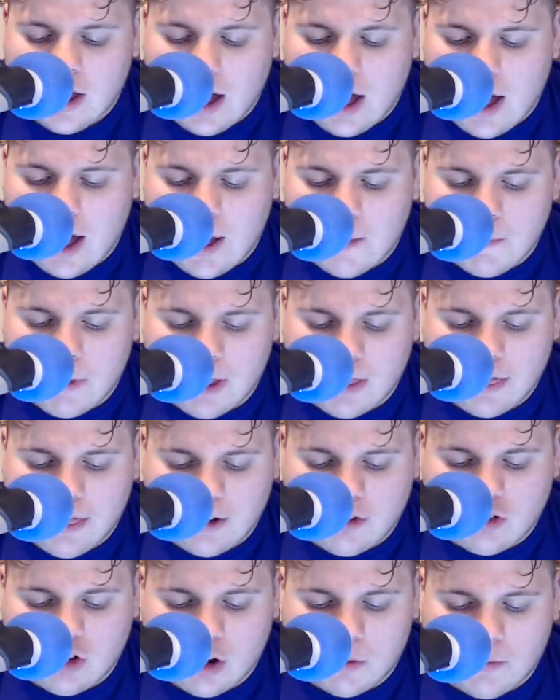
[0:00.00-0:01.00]
And
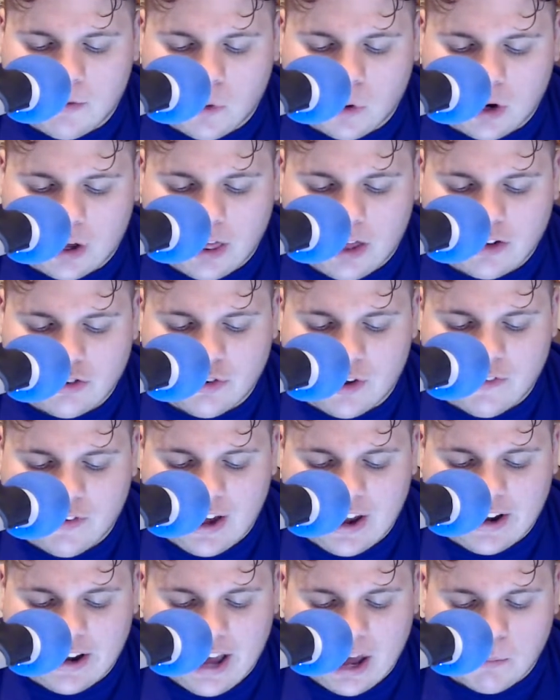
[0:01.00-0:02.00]
then start 4 in a Class 5
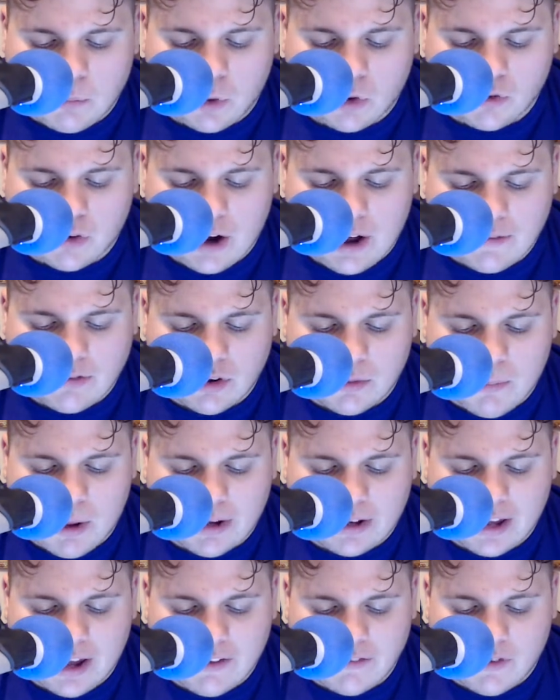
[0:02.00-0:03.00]
handicap, Wolverhampton,
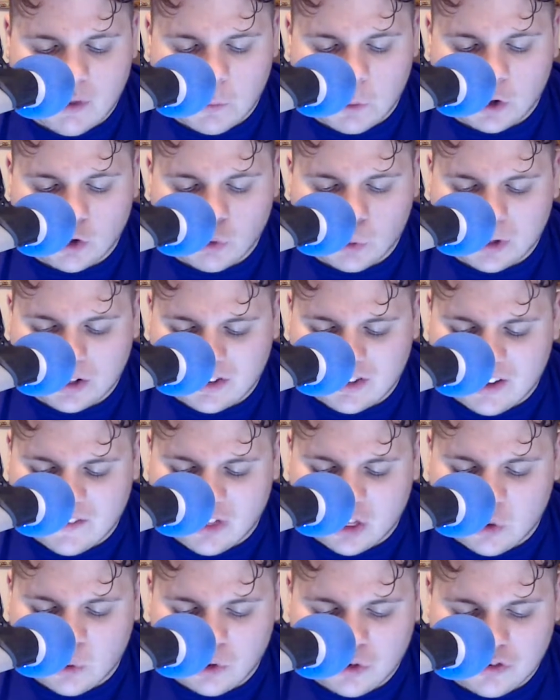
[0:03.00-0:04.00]
1.5 mile, February
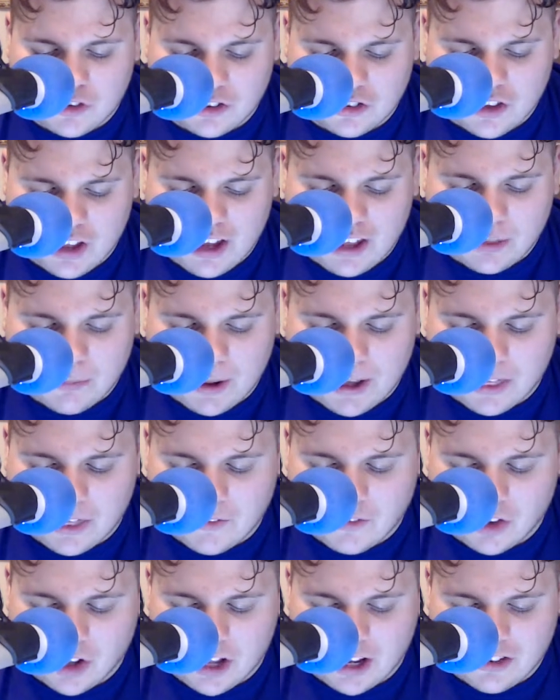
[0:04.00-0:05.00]
27th. Horse finished 8th by
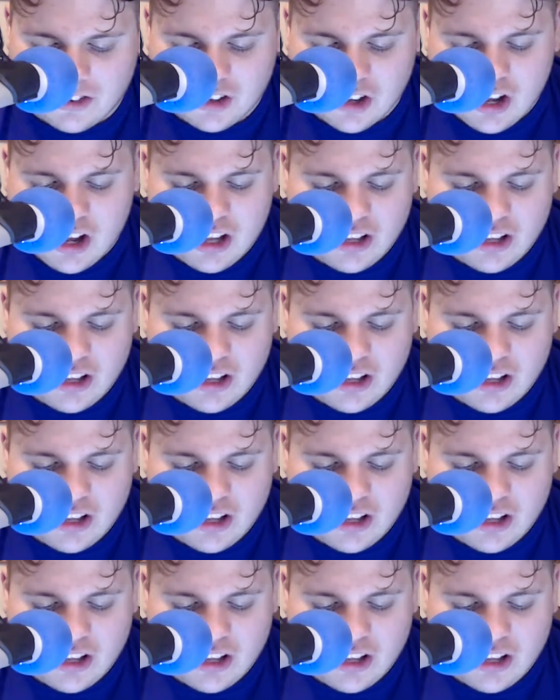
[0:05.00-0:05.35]
11 lengths.